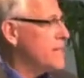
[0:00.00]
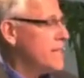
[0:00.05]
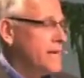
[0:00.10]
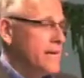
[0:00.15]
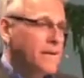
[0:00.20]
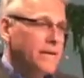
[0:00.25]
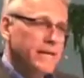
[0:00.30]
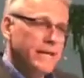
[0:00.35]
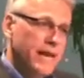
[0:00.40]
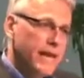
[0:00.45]

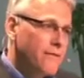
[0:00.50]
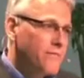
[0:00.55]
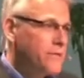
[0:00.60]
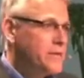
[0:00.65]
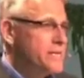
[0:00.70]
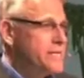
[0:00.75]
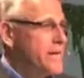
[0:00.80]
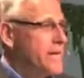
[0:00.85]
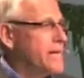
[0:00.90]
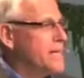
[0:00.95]
And every
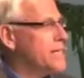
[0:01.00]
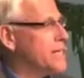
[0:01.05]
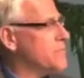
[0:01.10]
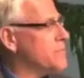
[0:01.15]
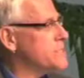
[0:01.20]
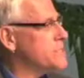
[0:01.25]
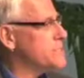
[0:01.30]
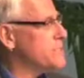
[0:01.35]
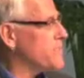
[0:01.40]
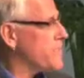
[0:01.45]
day he
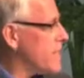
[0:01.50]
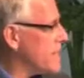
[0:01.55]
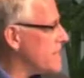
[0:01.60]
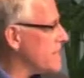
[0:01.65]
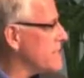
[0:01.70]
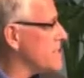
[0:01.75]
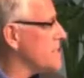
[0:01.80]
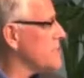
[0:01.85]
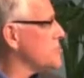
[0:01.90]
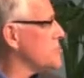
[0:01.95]
was
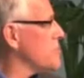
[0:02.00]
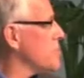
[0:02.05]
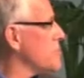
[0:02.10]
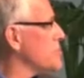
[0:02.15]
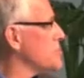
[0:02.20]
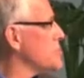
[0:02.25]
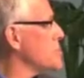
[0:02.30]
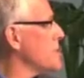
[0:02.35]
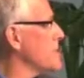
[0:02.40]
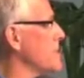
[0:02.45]
invited to
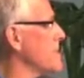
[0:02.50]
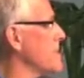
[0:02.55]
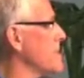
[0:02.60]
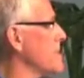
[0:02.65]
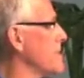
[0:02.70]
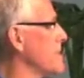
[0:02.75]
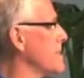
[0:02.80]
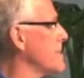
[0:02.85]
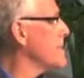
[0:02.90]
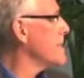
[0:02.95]
church,
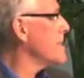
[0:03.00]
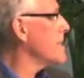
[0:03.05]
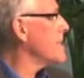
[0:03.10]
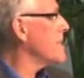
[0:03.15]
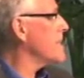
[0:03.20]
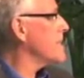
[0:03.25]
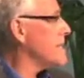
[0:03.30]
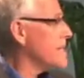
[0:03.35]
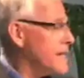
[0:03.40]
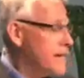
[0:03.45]

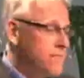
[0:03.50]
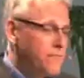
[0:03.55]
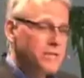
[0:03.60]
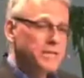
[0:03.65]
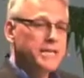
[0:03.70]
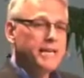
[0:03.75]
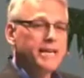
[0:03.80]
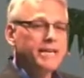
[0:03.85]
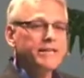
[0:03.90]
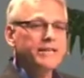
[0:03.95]
and every
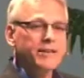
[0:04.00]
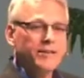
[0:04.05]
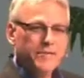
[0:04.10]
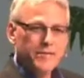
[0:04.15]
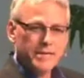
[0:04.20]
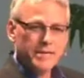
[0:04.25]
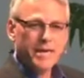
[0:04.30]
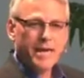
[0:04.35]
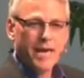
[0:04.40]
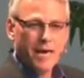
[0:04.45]
day
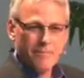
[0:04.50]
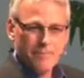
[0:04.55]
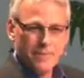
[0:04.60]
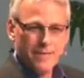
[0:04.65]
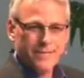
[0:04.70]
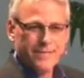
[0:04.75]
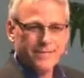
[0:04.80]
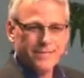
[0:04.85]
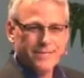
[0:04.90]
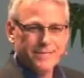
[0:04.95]
nothing
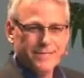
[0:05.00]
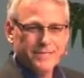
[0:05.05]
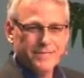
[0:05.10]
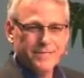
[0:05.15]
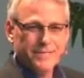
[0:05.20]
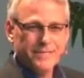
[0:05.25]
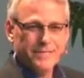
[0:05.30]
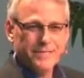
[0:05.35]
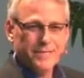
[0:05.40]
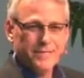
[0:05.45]
happened.
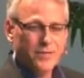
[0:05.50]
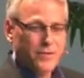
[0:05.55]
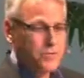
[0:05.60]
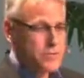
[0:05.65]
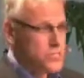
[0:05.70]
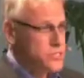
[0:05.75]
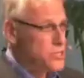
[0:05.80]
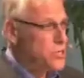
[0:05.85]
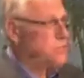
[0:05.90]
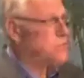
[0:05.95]
There
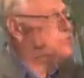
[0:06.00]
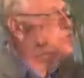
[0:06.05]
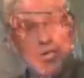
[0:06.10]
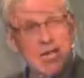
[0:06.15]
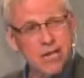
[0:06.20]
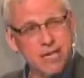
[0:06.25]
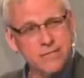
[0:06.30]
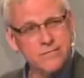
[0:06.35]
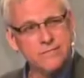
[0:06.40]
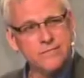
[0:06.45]
was no
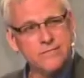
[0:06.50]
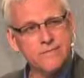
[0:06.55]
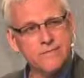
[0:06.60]
change.